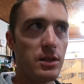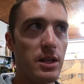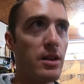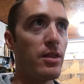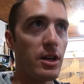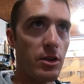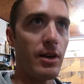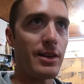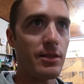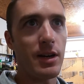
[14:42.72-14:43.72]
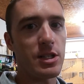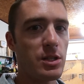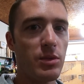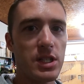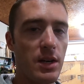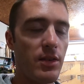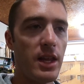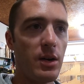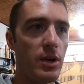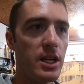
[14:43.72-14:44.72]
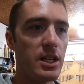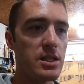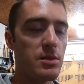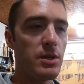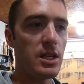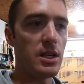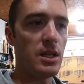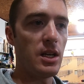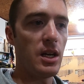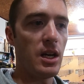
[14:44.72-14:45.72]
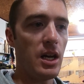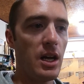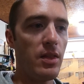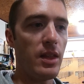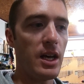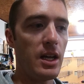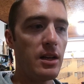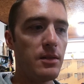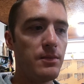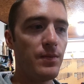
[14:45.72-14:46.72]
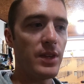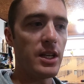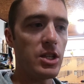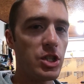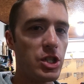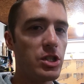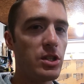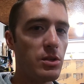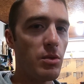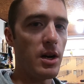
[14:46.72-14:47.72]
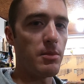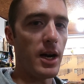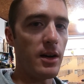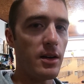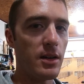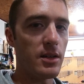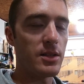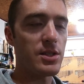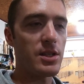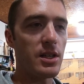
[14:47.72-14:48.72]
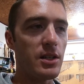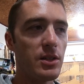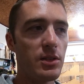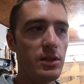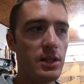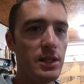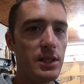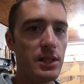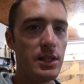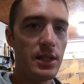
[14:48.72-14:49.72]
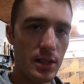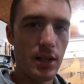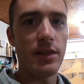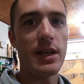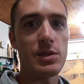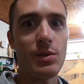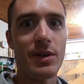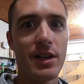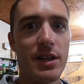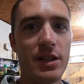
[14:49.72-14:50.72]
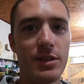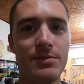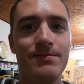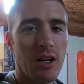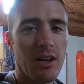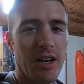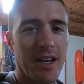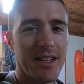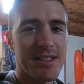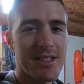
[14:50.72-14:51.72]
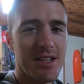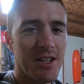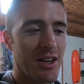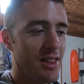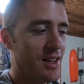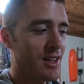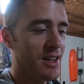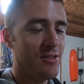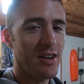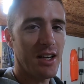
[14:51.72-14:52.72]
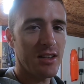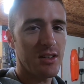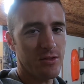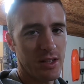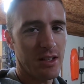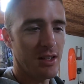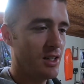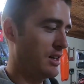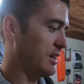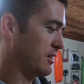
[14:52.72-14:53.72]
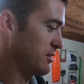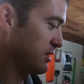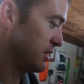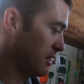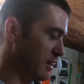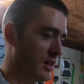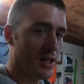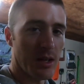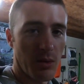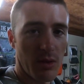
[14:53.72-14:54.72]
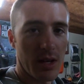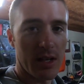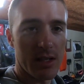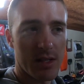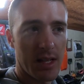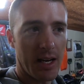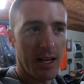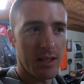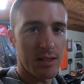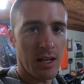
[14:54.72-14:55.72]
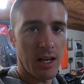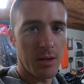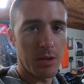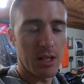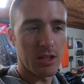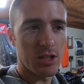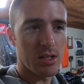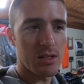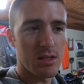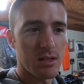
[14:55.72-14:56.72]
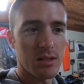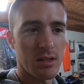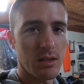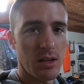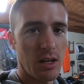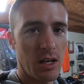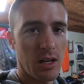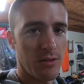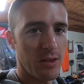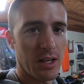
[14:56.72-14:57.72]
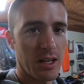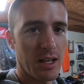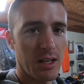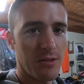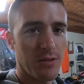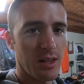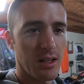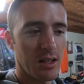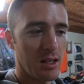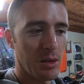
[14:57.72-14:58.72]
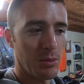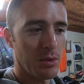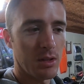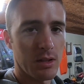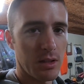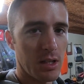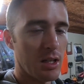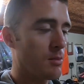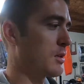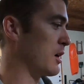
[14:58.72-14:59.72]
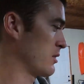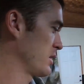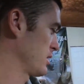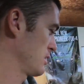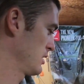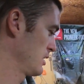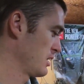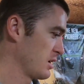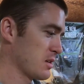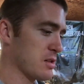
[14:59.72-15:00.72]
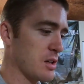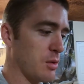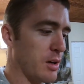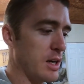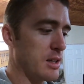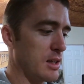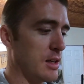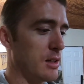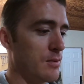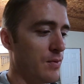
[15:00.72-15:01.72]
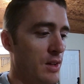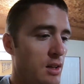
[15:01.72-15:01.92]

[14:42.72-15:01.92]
in the correct direction, whichever that way needs to be, and then it should run better. So that's what we're going to do. All right, so I think I finally figured it out. It was that timing just off enough that it wouldn't keep going. So what I did,